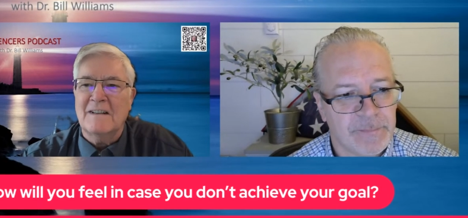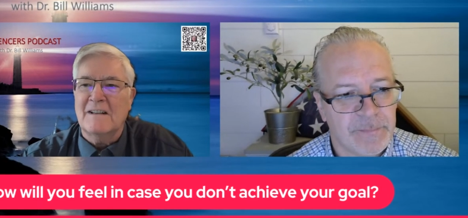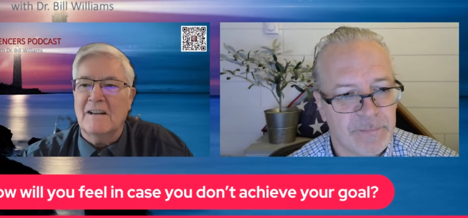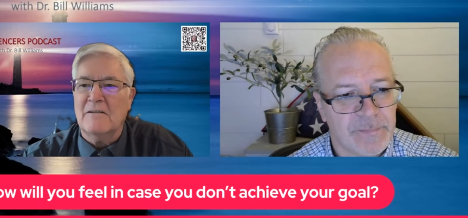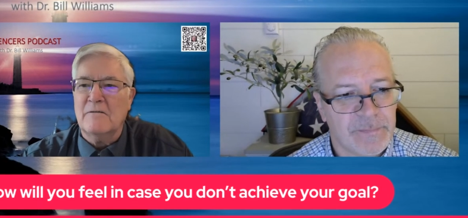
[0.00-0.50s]

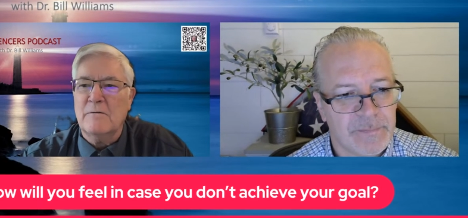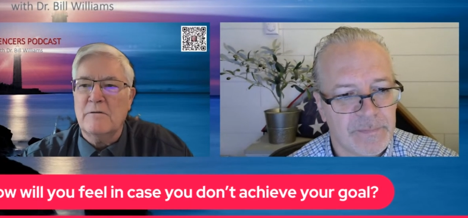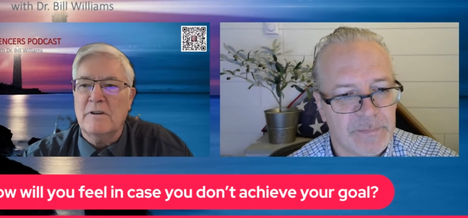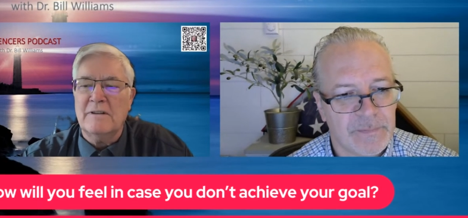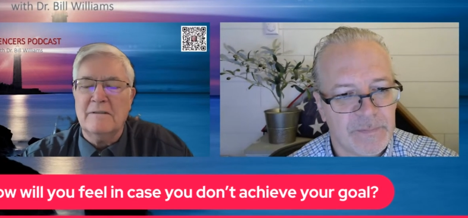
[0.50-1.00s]
Speaker 1: I agree with
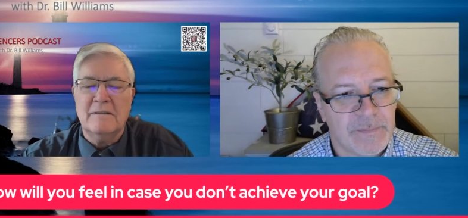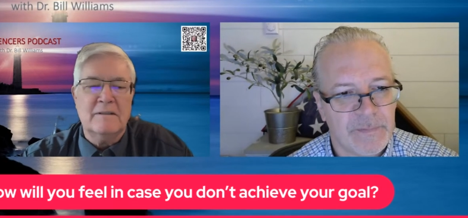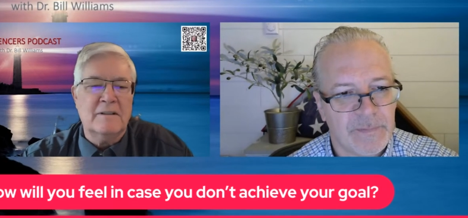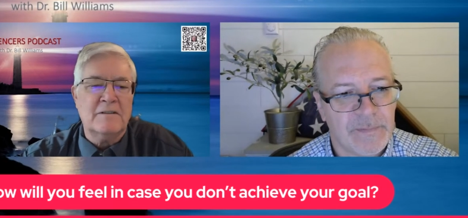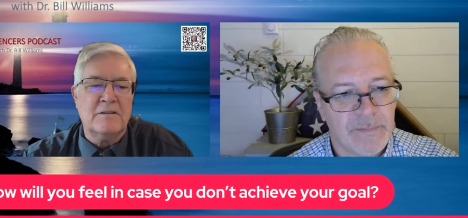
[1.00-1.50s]
that.
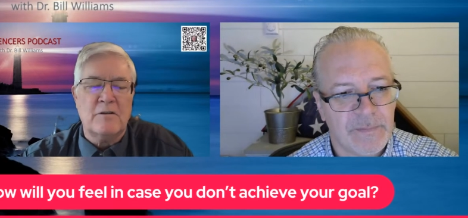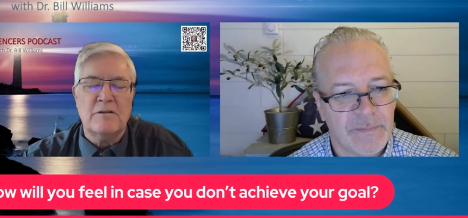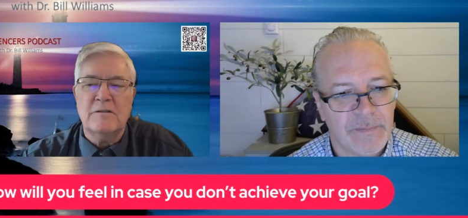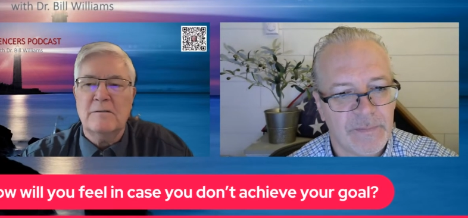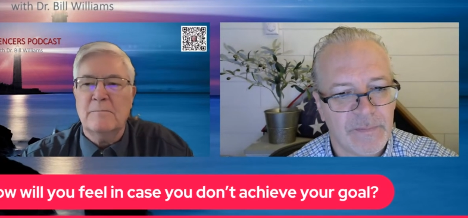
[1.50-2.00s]
I
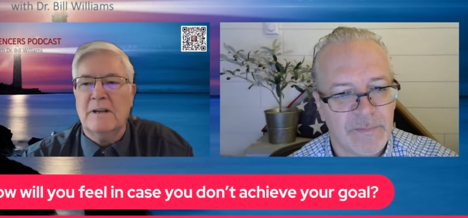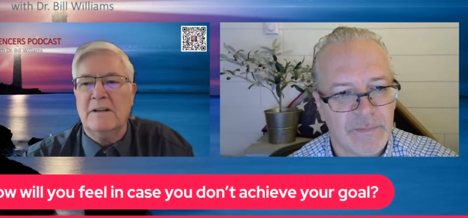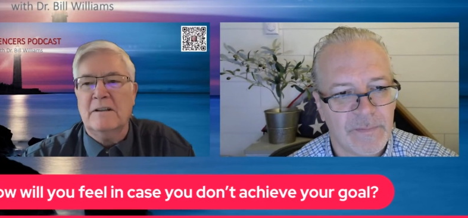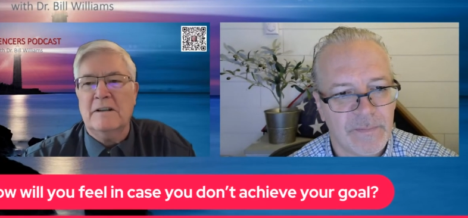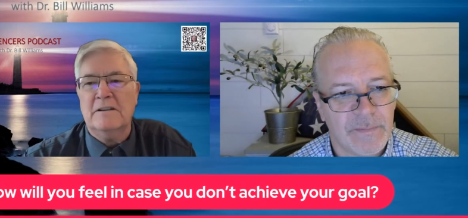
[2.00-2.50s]
started back
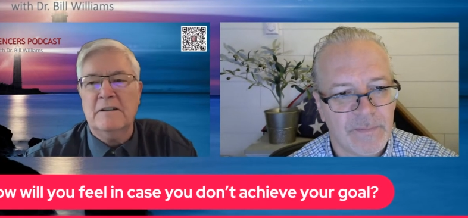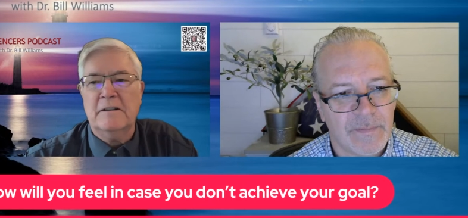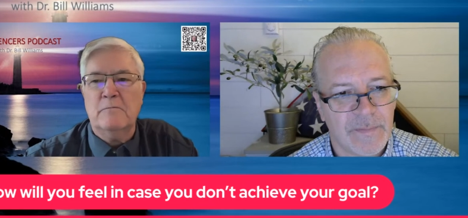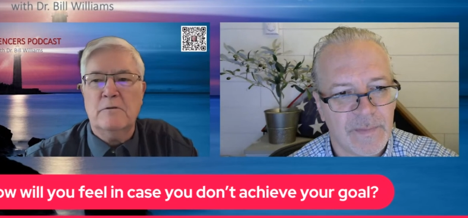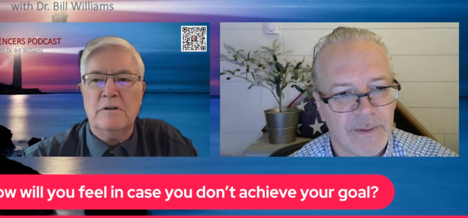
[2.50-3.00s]
in
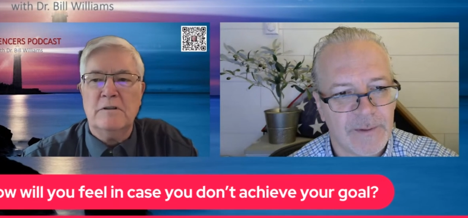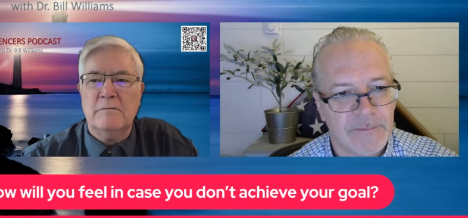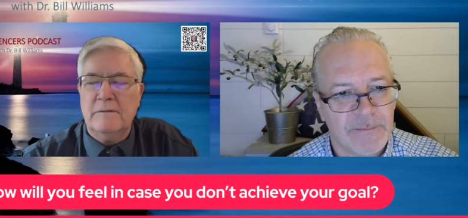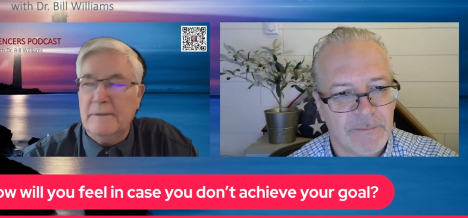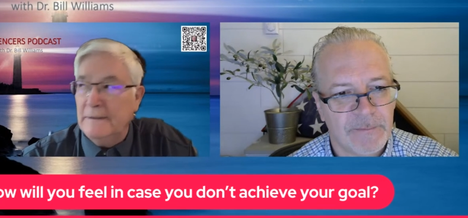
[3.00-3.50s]

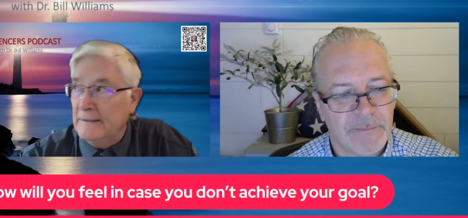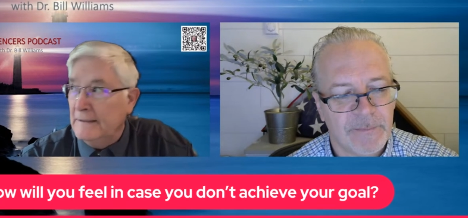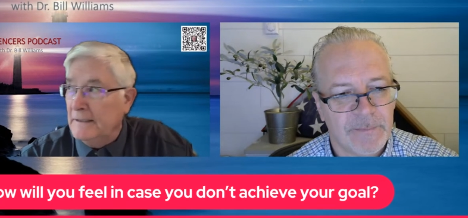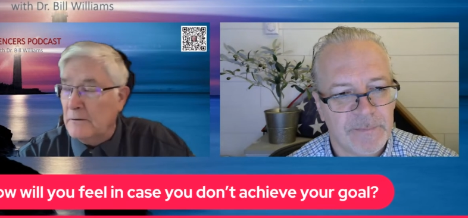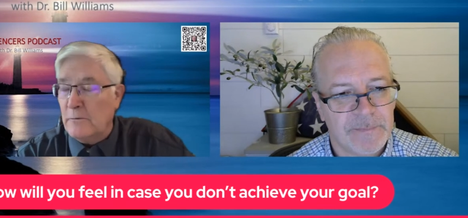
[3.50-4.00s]
1981,
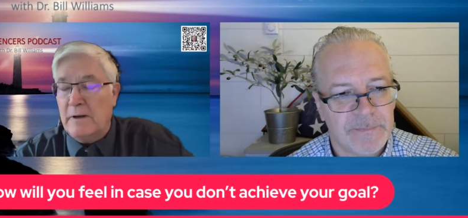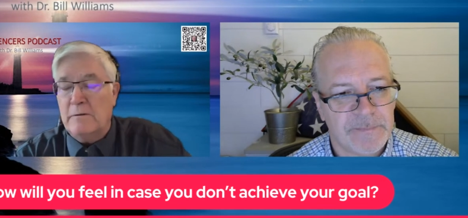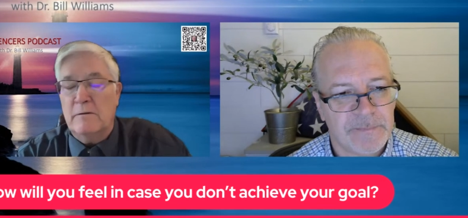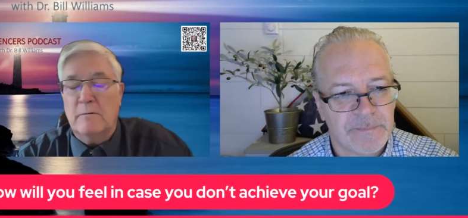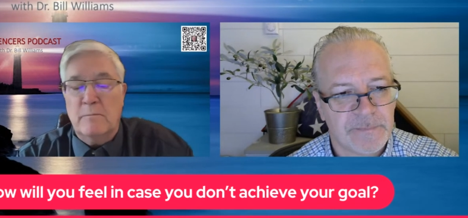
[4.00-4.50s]

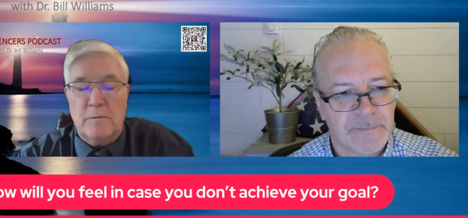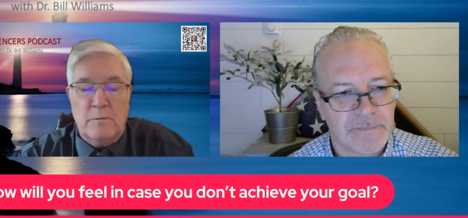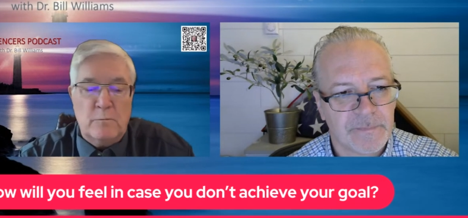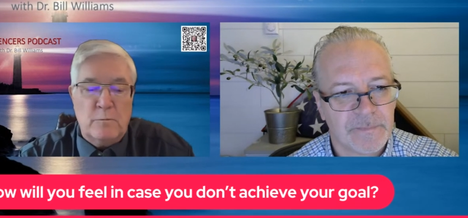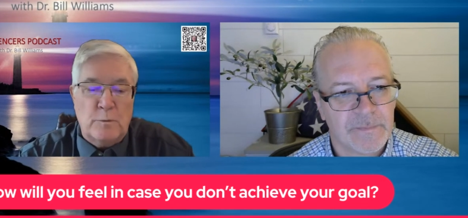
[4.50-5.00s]
read
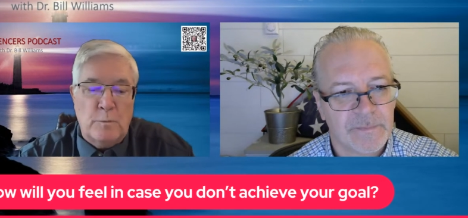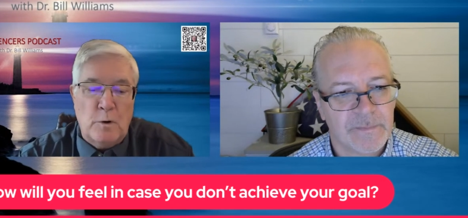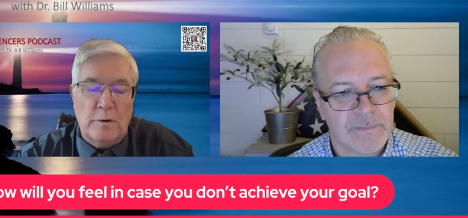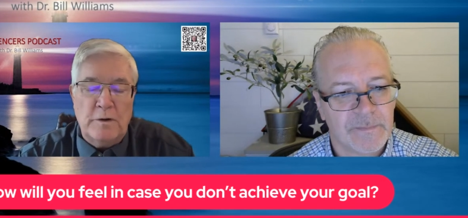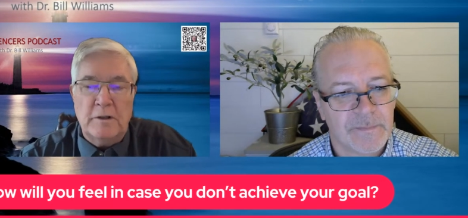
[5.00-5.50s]

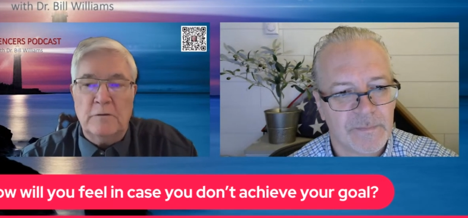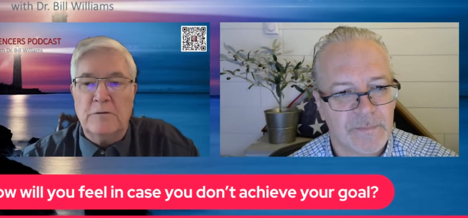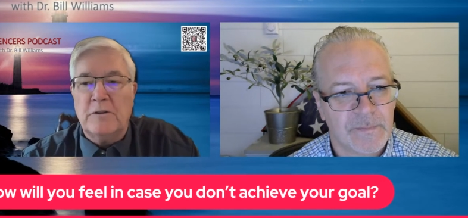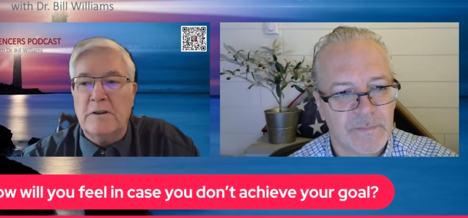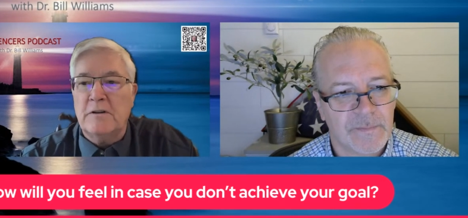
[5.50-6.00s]
Napoleon Hill's
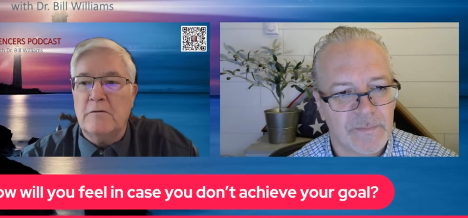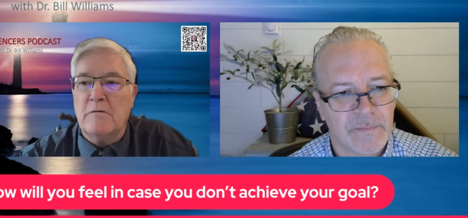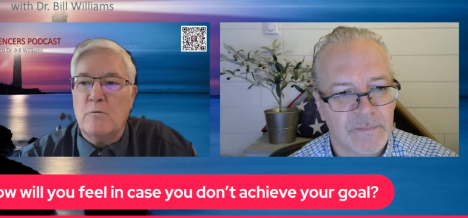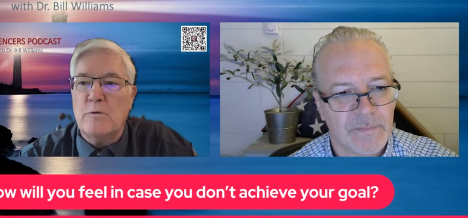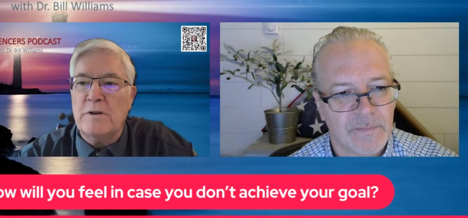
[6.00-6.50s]
Think and Grow
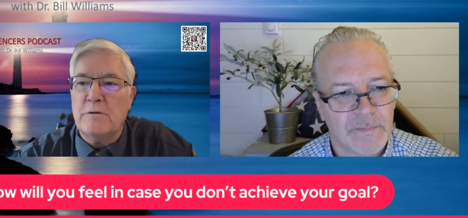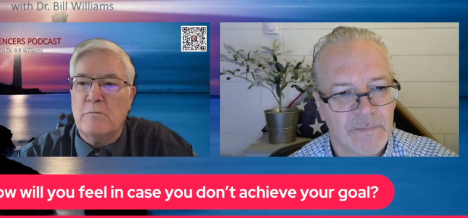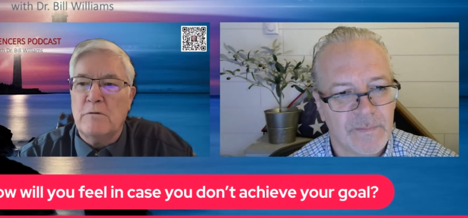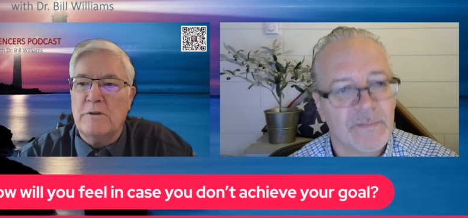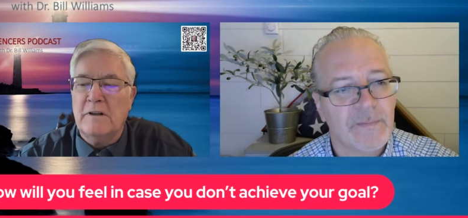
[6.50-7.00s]
Rich,
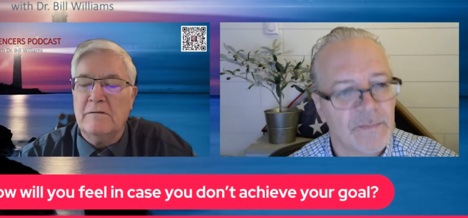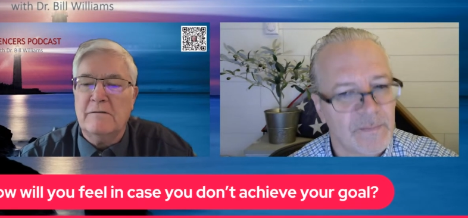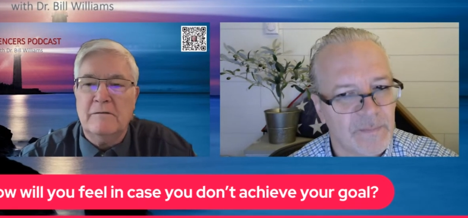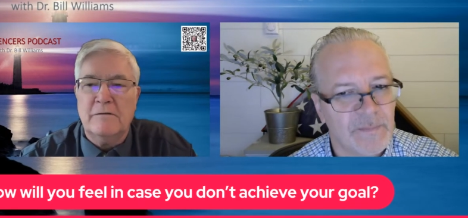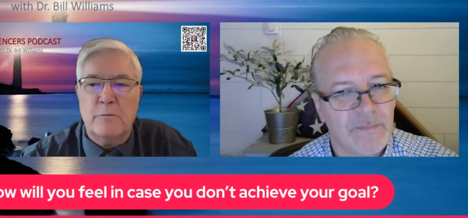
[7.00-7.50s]
wrote
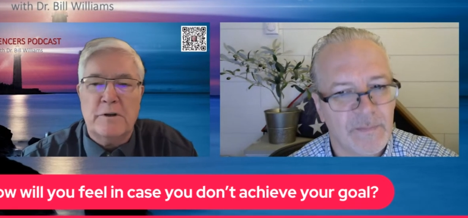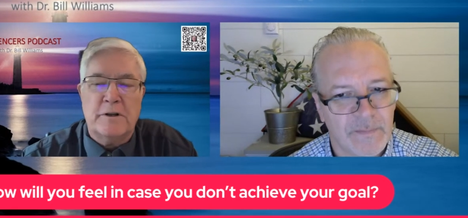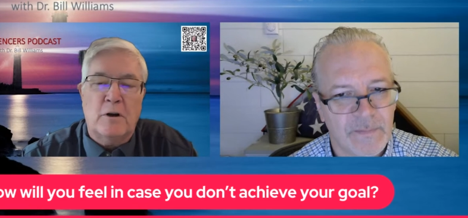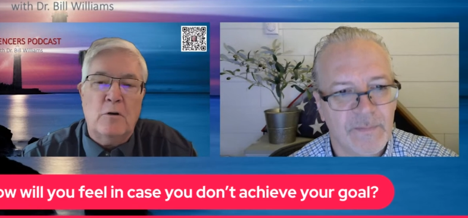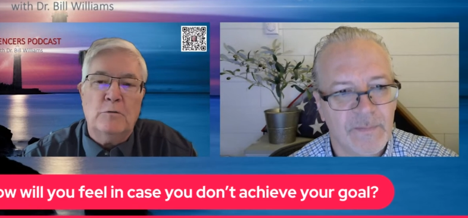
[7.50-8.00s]
down 20
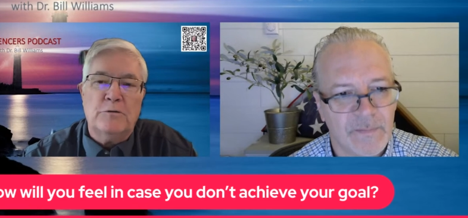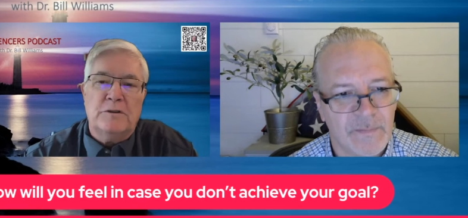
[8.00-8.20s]
goals, and